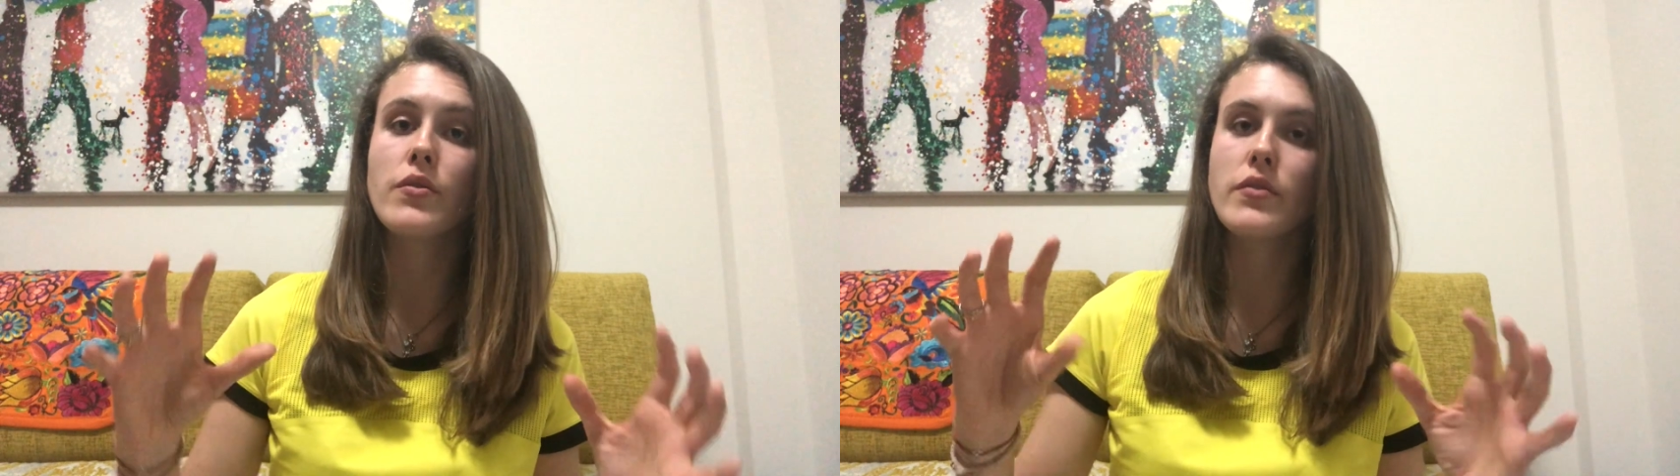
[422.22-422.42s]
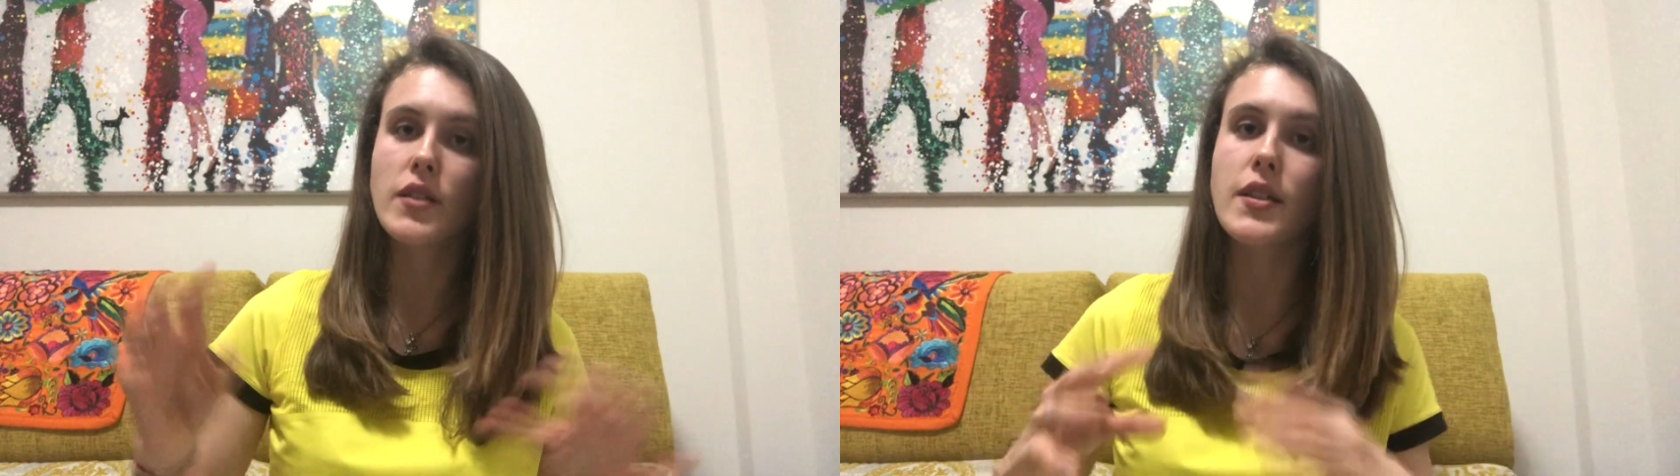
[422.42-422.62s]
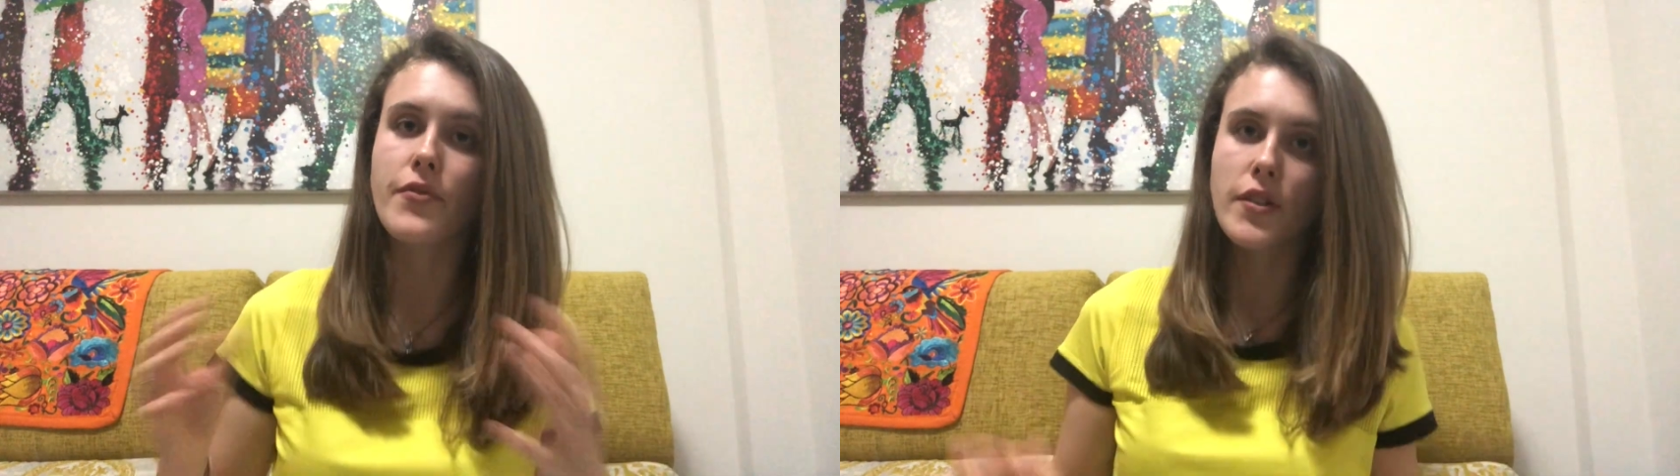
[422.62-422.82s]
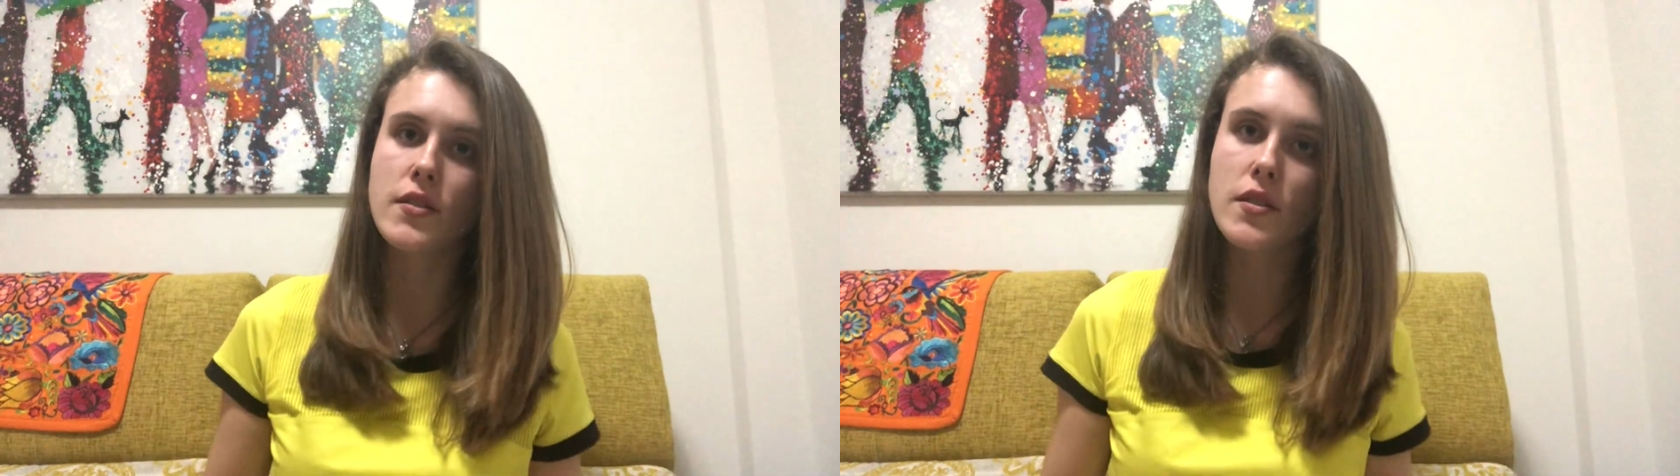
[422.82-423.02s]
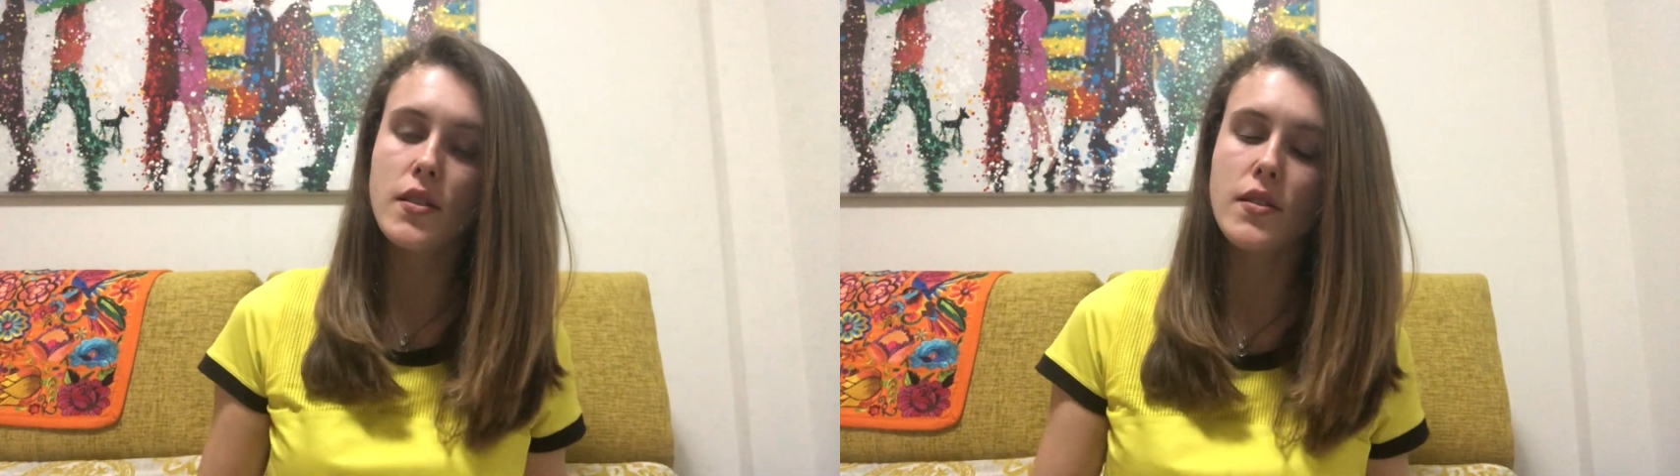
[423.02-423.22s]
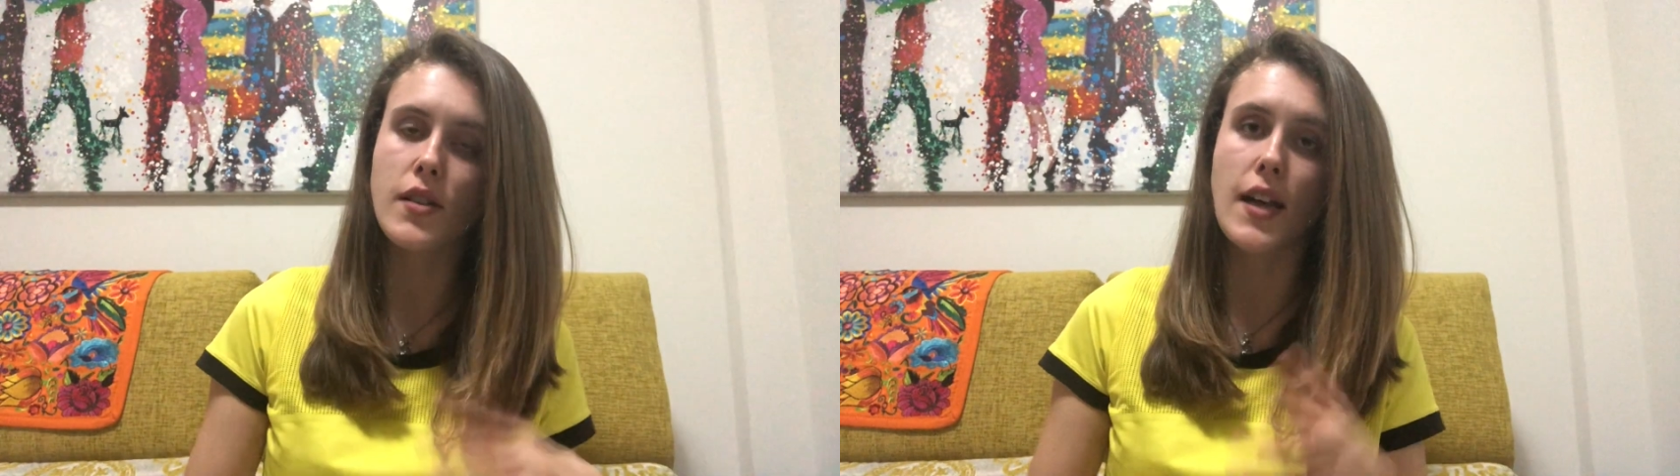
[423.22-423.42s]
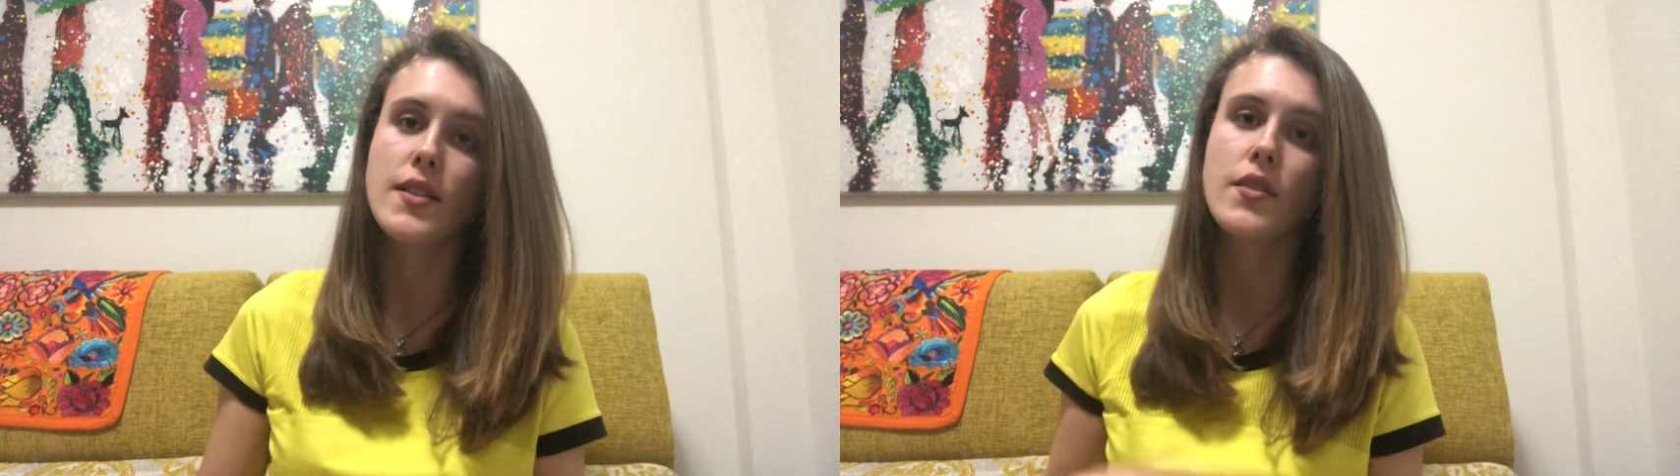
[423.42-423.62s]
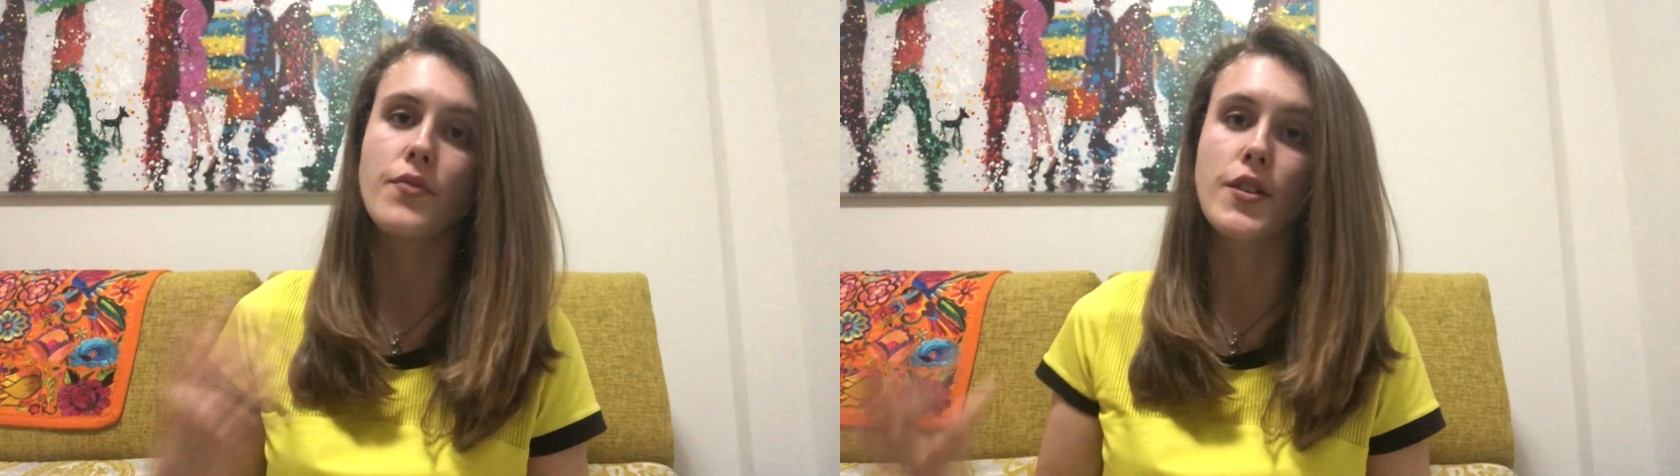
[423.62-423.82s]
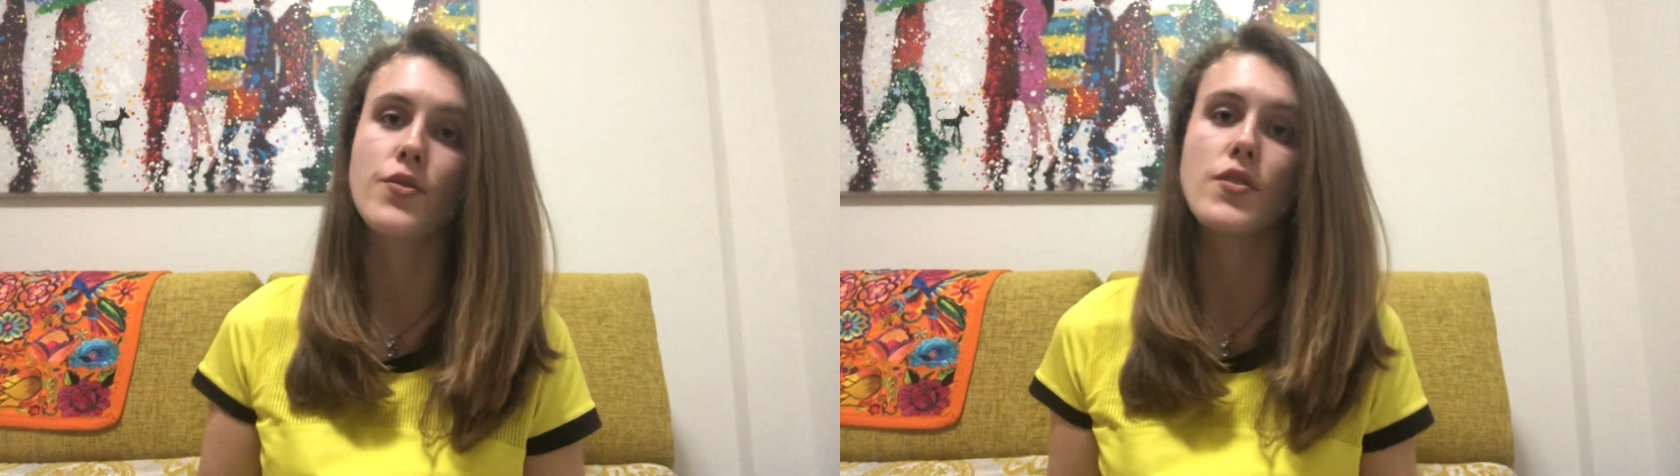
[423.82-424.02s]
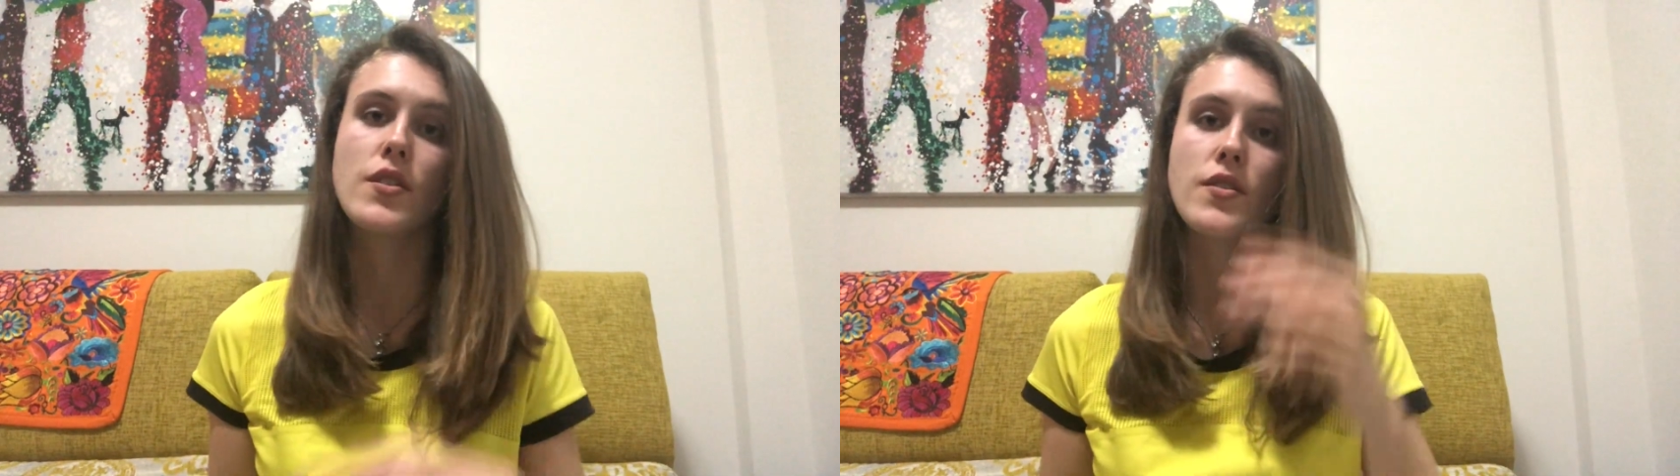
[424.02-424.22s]
the different sites and
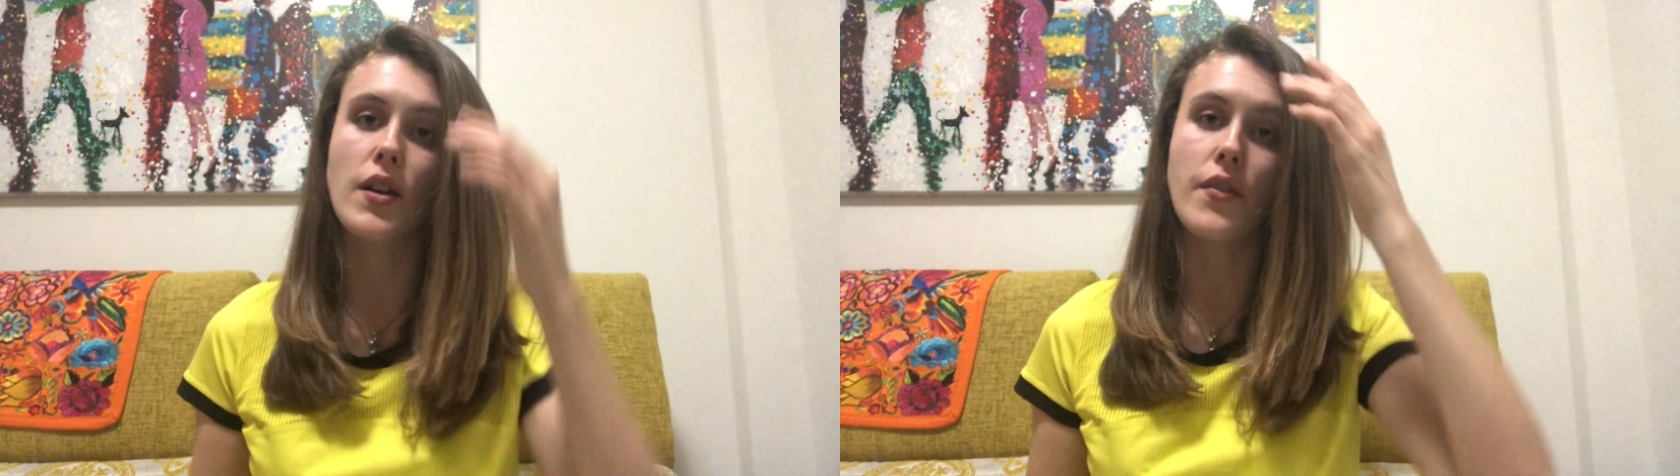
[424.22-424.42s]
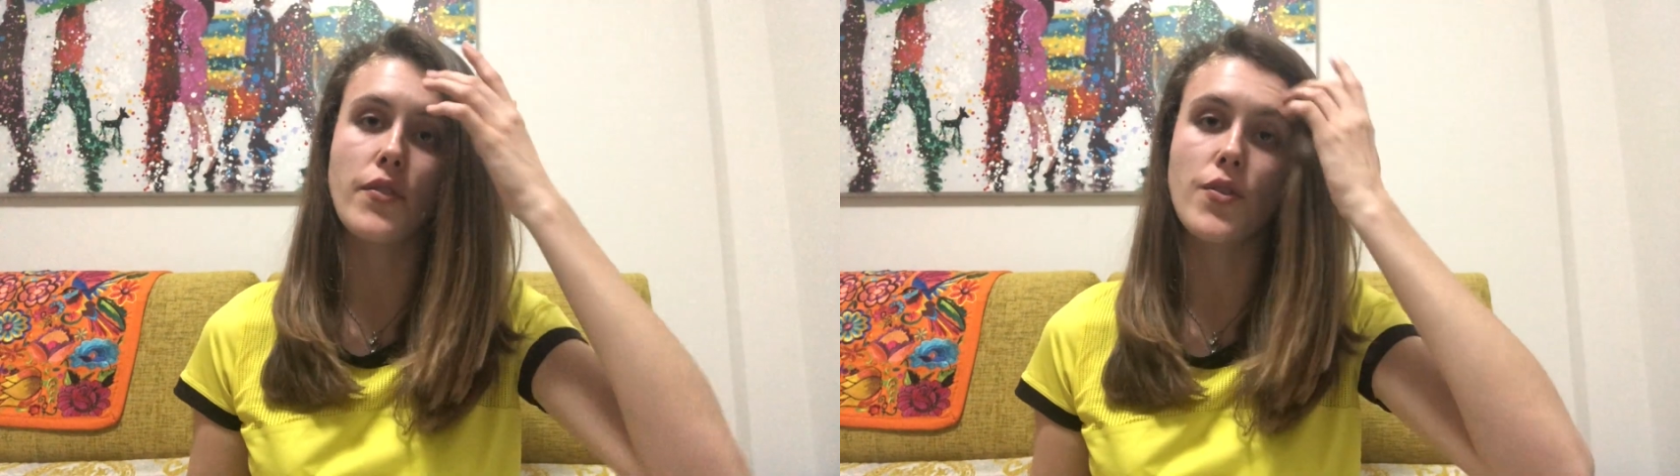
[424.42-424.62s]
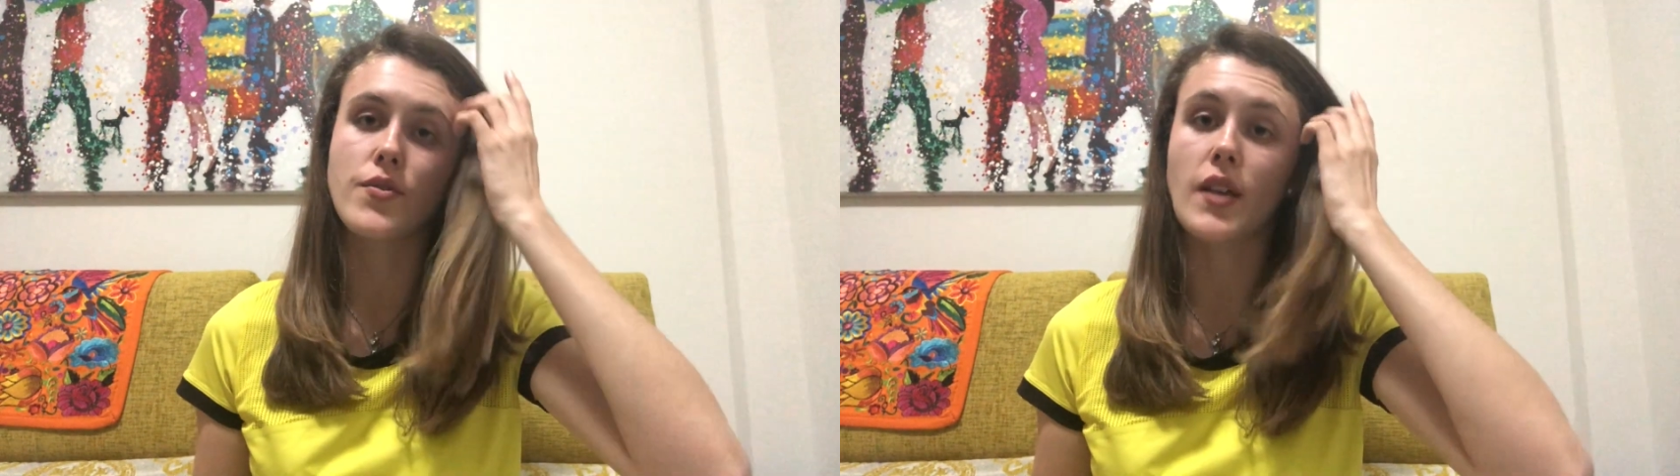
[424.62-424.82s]
resources that I've used,